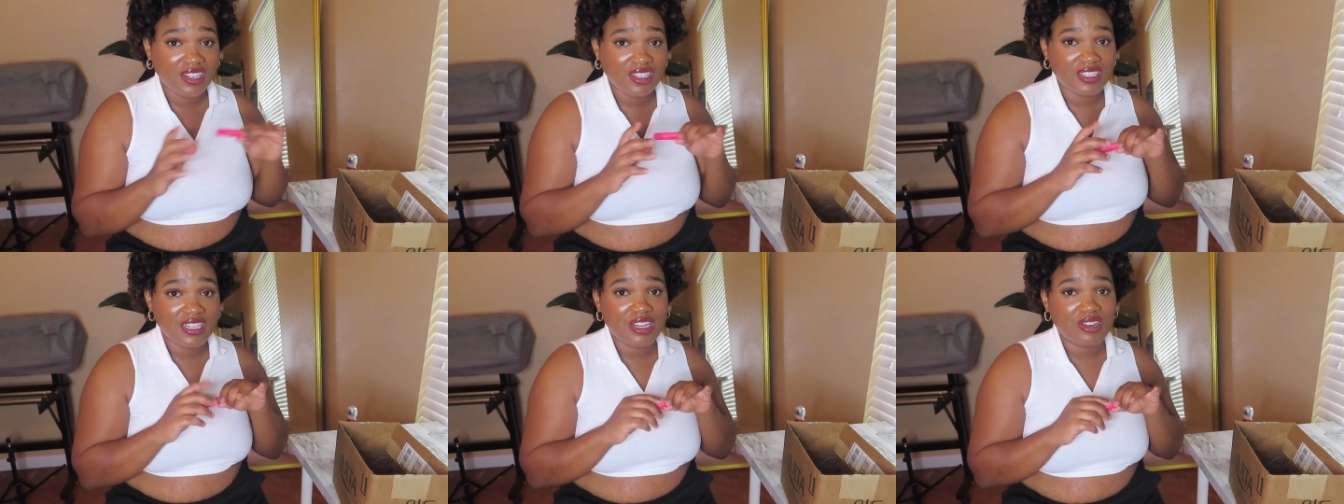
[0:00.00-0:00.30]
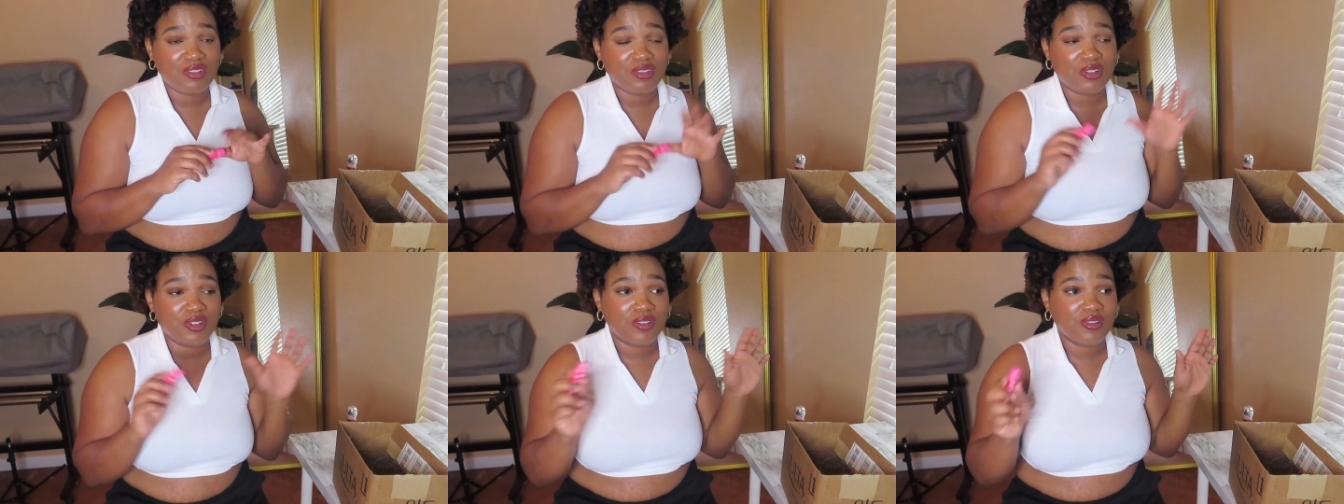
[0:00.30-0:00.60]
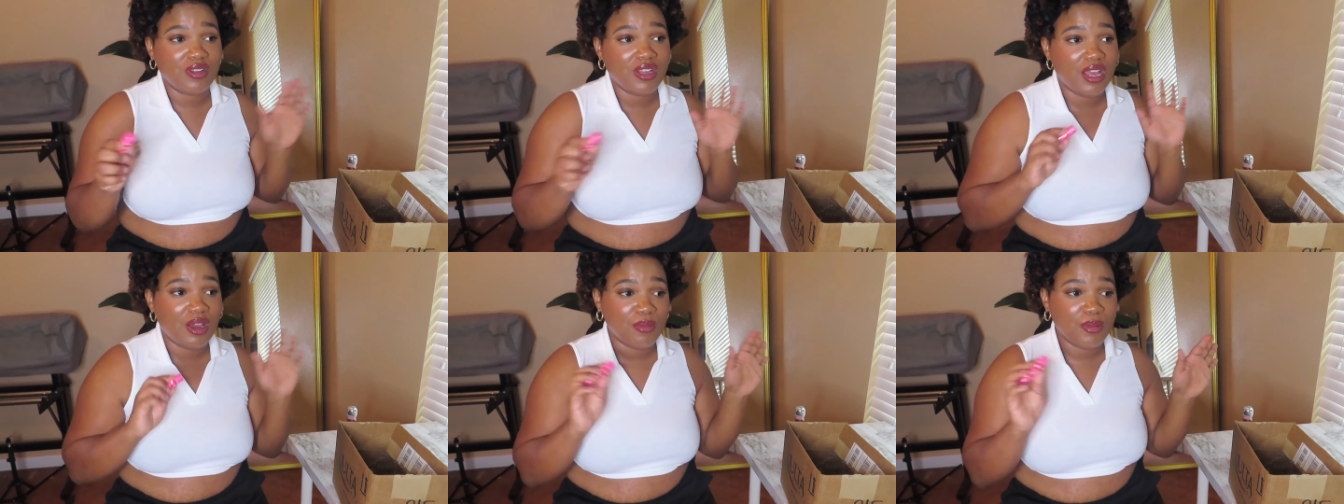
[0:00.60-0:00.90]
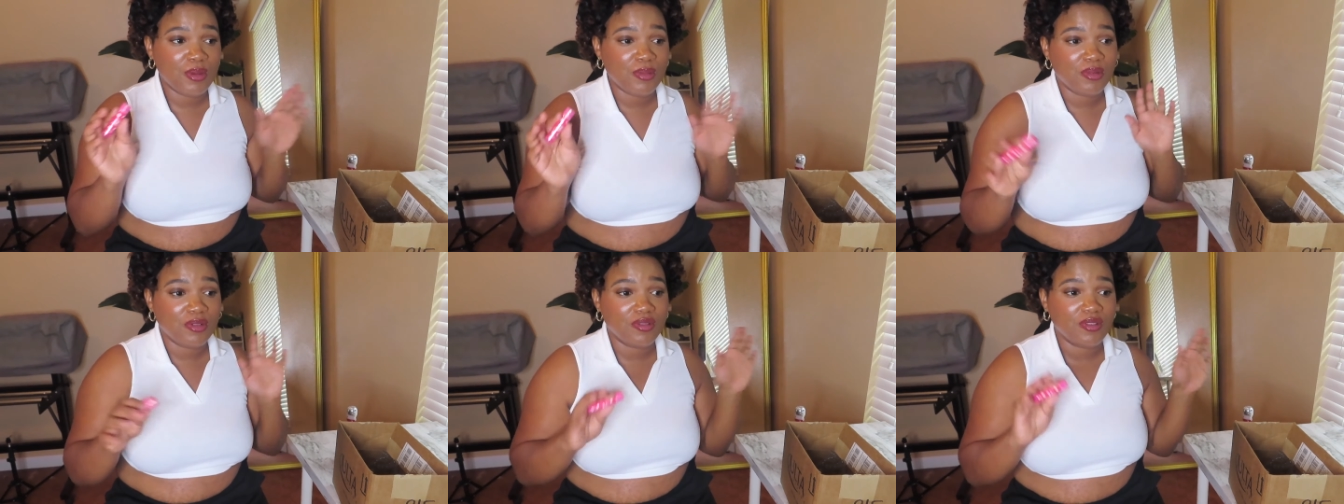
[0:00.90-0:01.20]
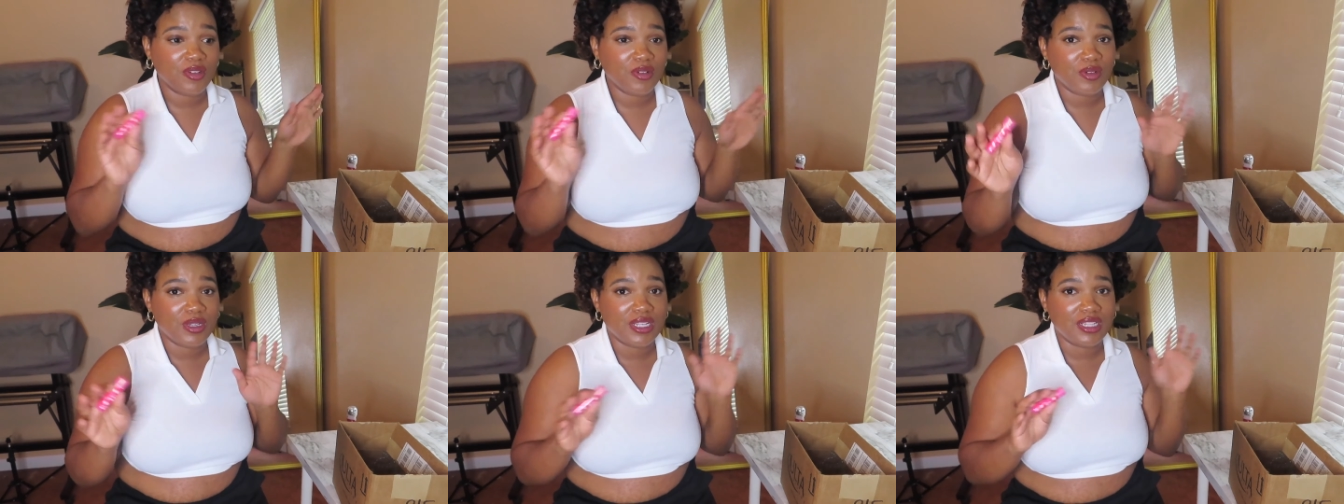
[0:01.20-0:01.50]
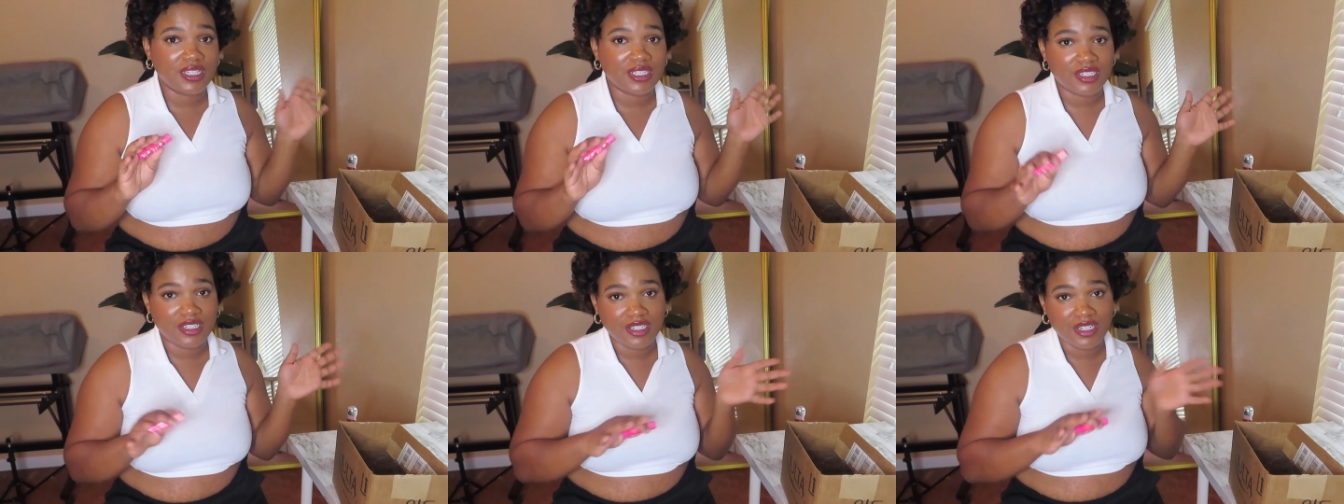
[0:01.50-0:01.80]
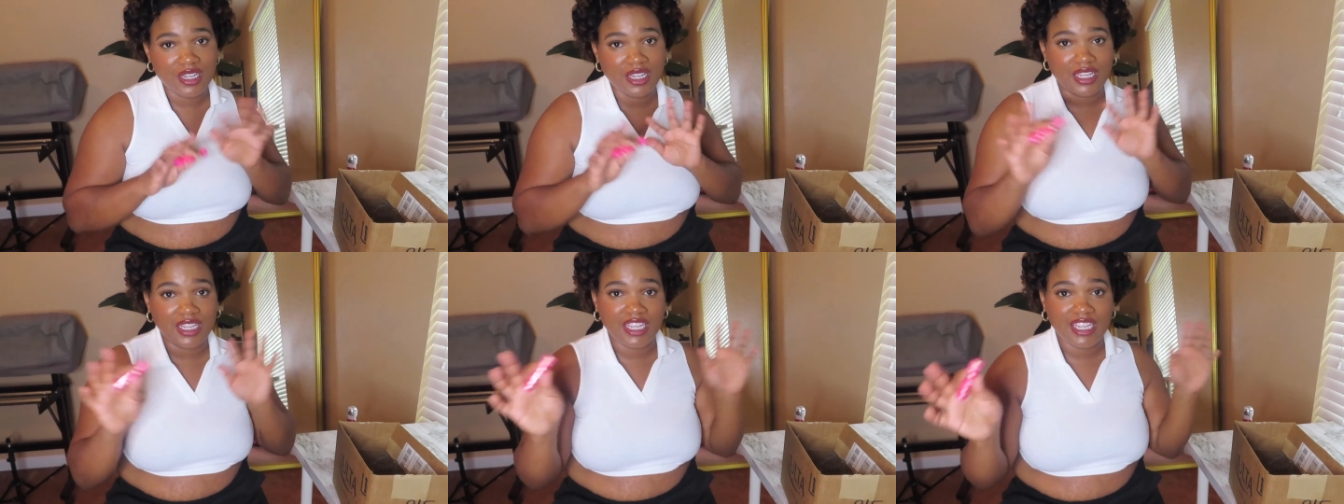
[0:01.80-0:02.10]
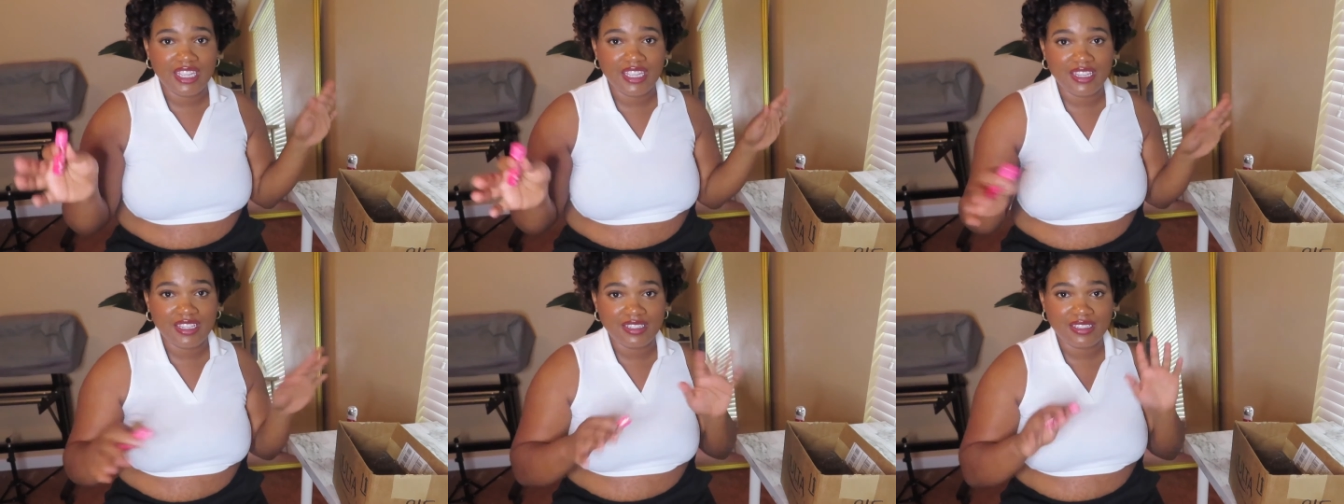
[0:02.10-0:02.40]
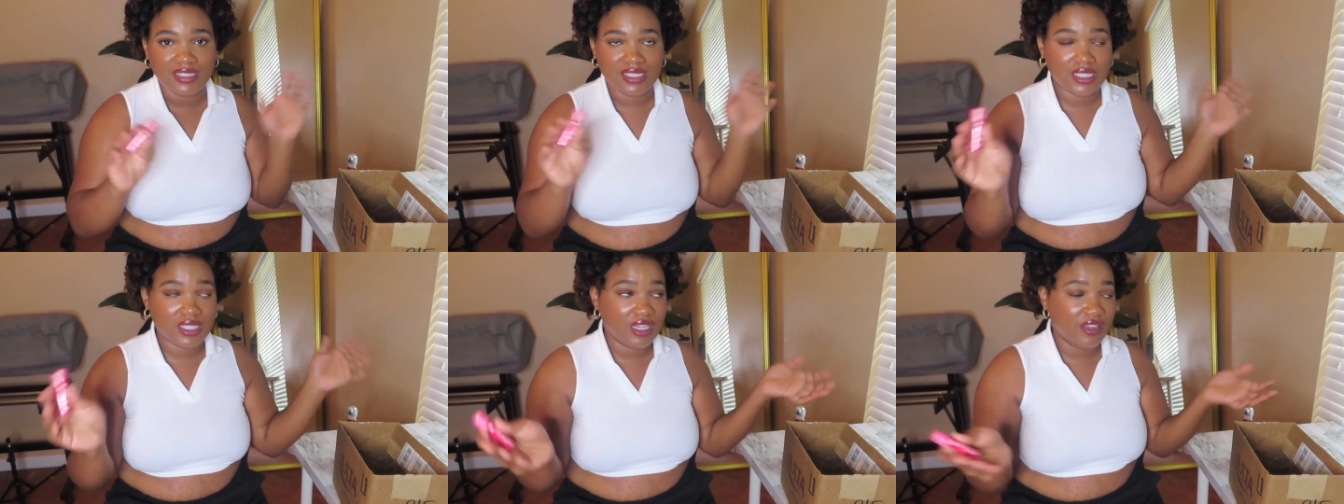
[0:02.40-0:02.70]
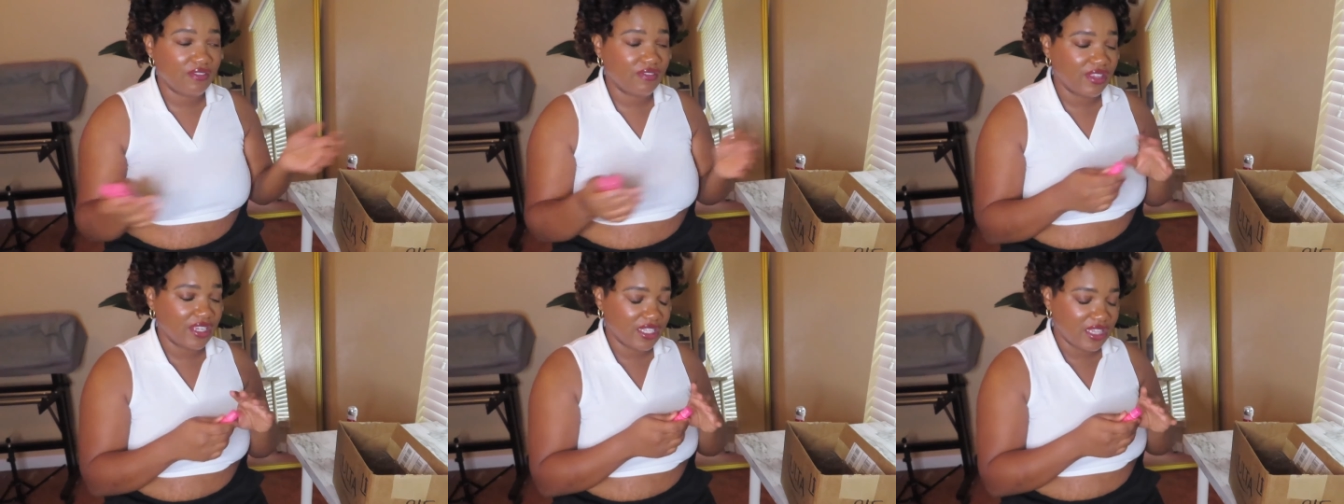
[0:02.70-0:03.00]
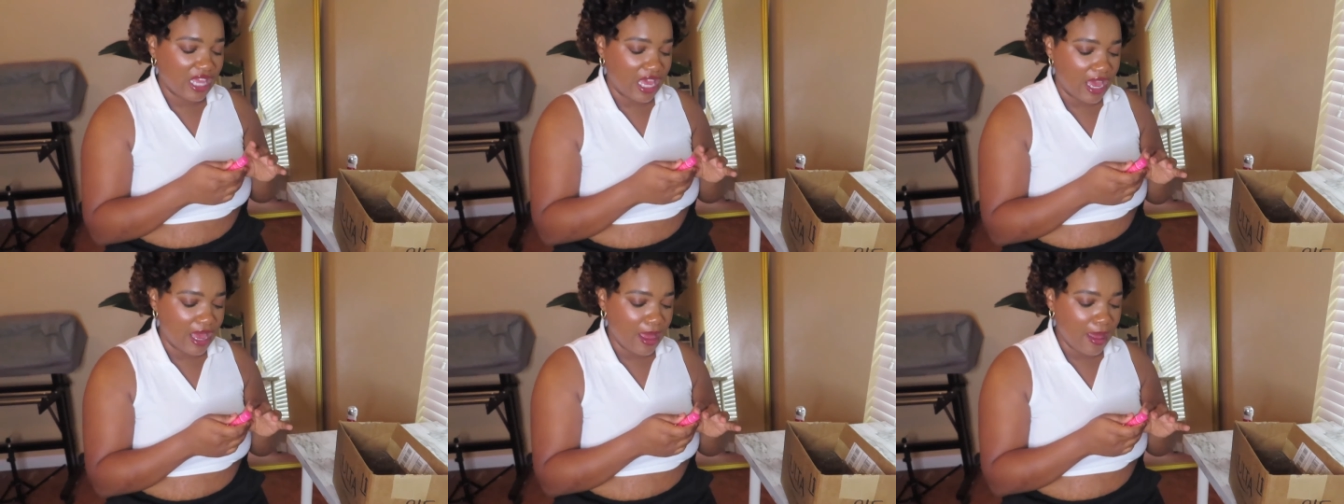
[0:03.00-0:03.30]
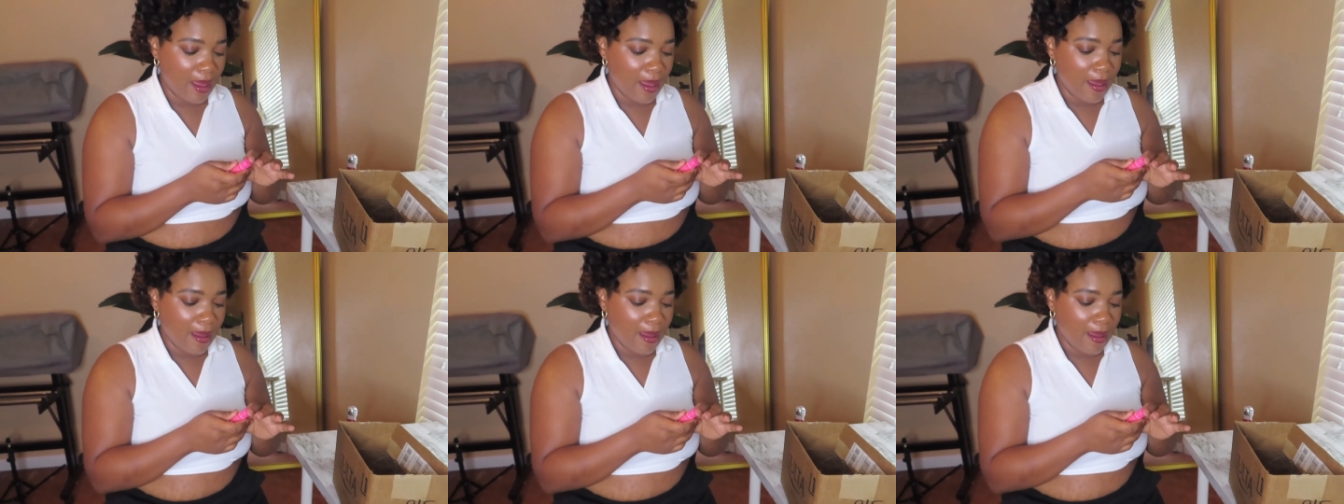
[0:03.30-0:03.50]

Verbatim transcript: because I don't know how people feel with glitter and kids and stuff like that.